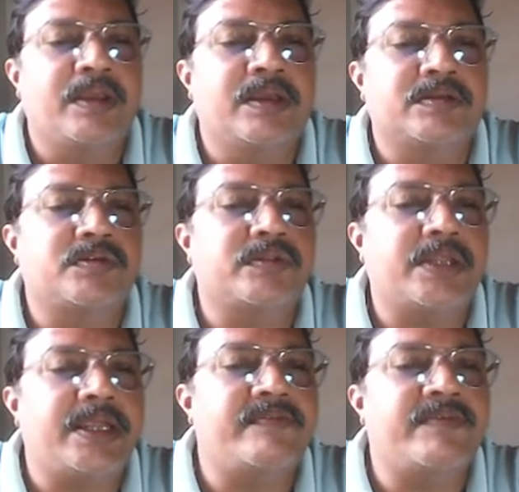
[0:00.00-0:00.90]
So
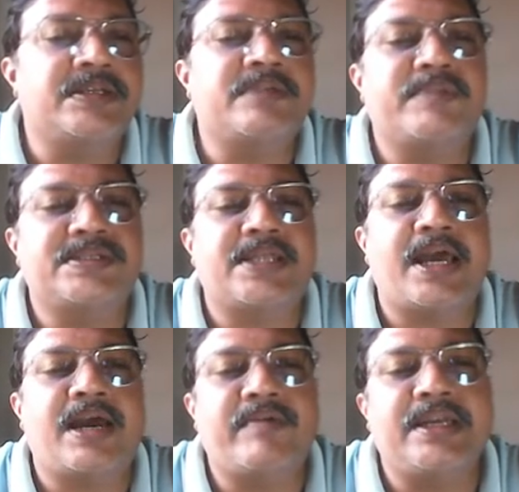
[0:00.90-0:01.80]
the invention must
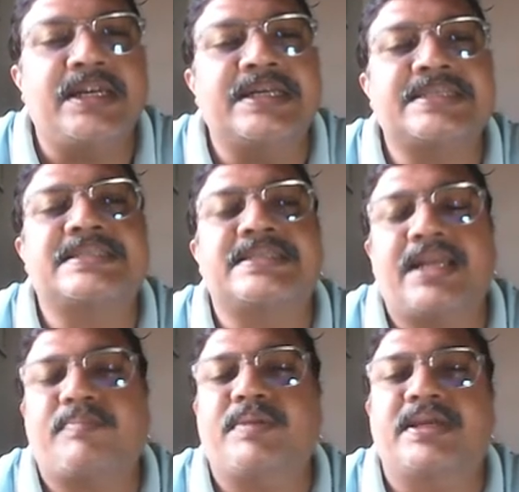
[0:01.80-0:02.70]
have industrial
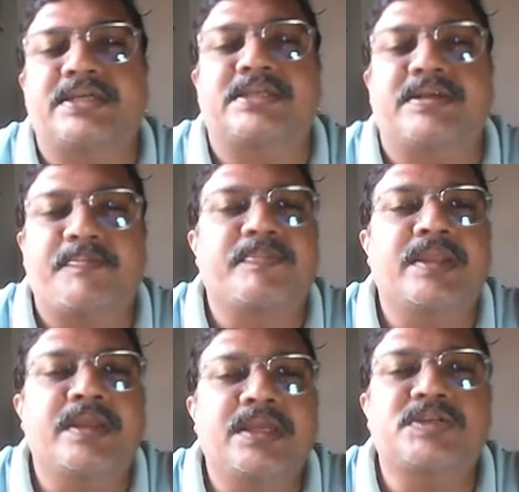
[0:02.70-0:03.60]
application.
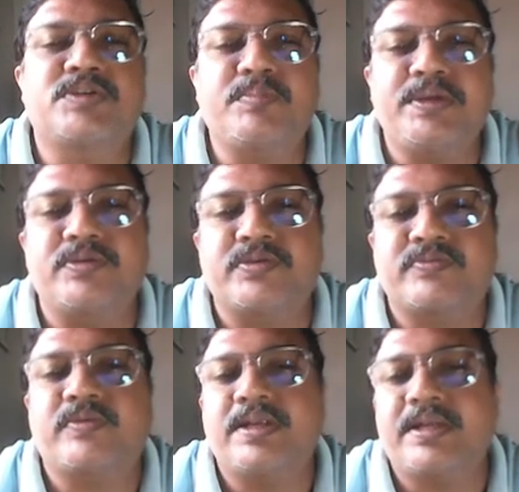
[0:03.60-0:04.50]
It should be
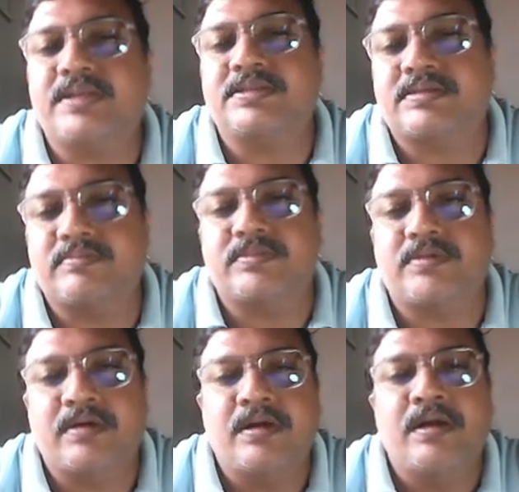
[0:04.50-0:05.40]
useful in
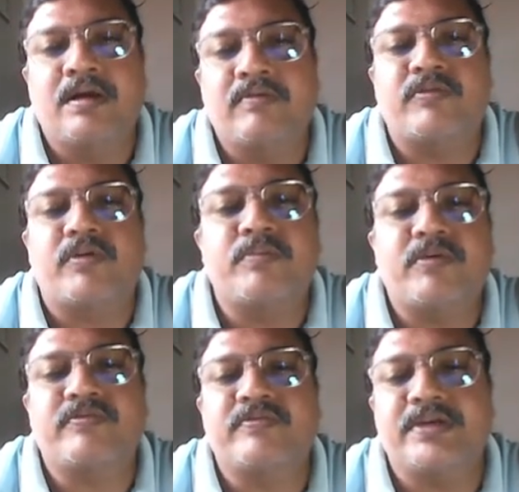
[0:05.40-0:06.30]
some form
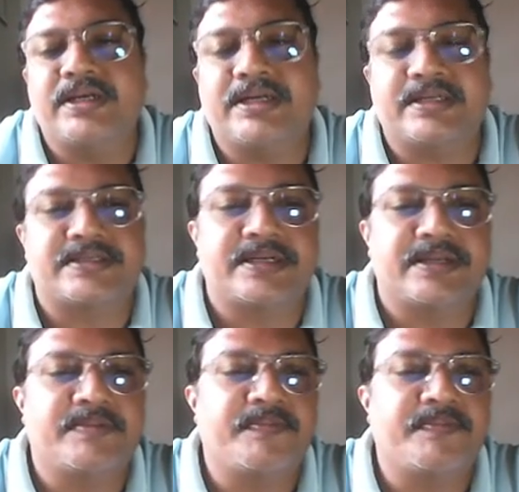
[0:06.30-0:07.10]
of the industry.